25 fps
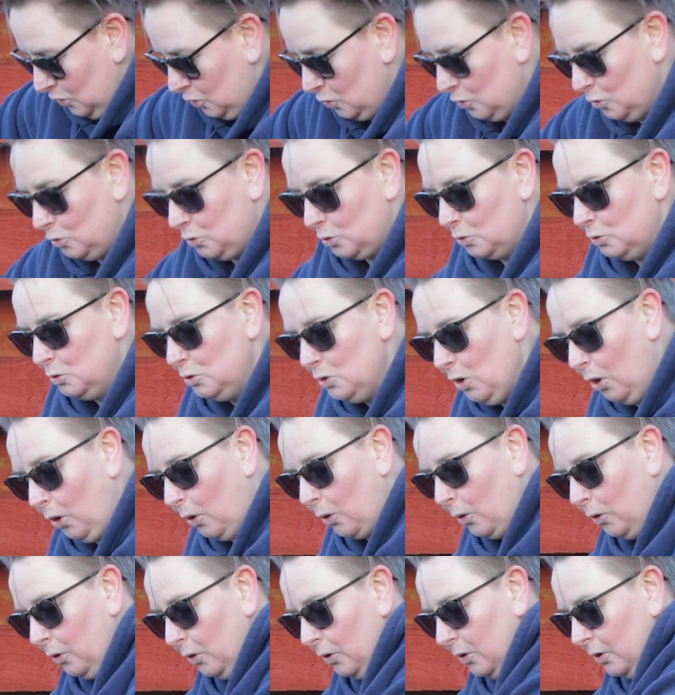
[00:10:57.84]
You do
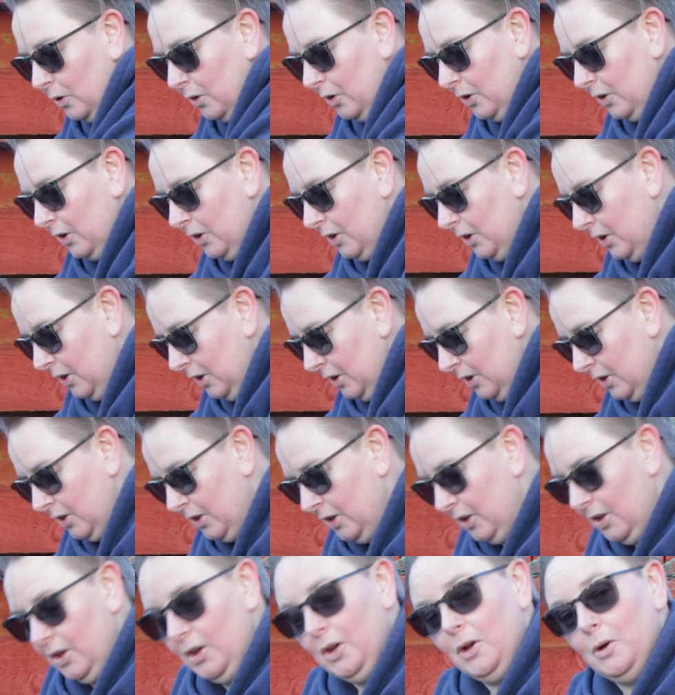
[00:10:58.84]
not
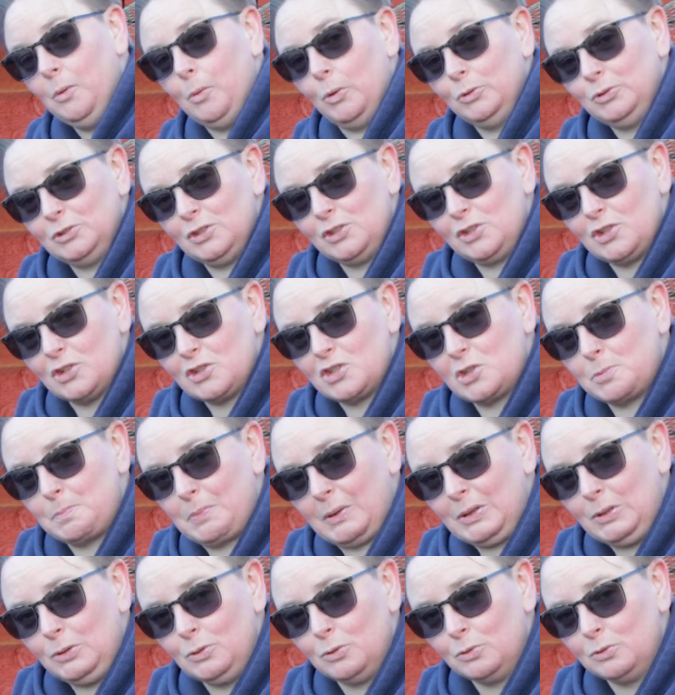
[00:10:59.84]
want to just
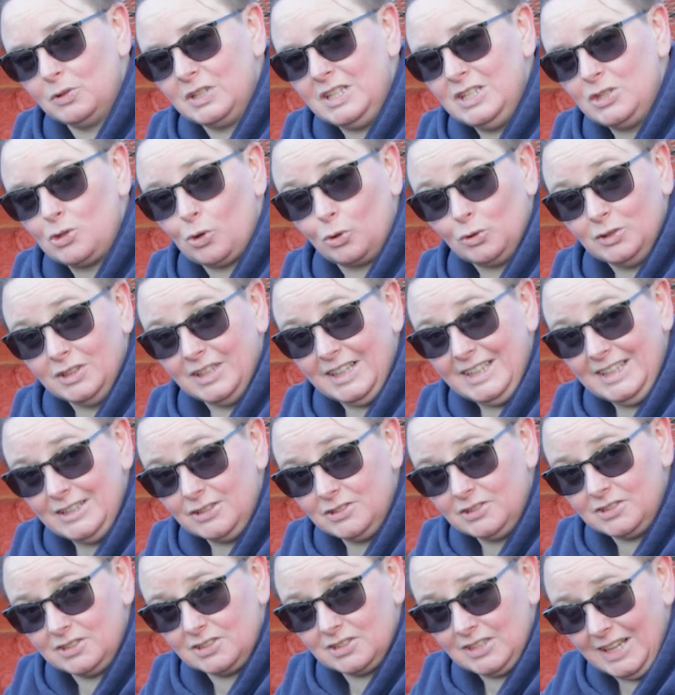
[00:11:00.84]
sprinkle these on
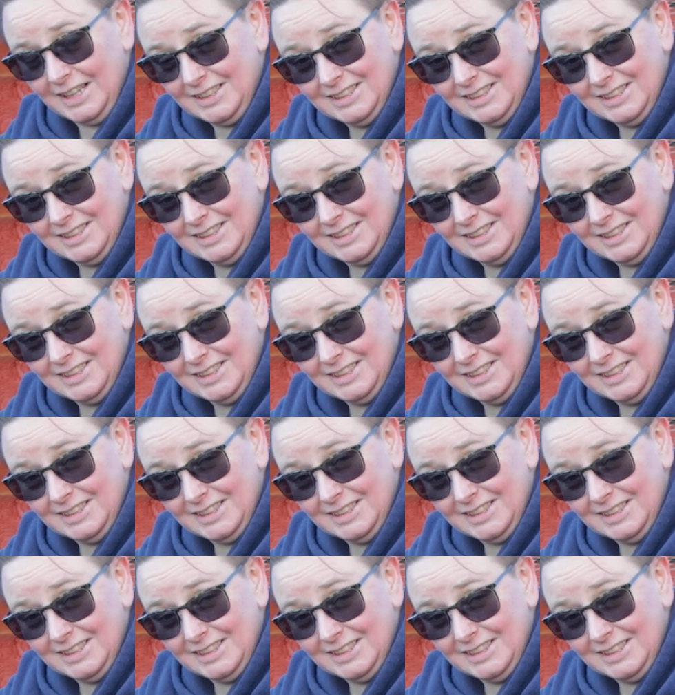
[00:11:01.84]
layers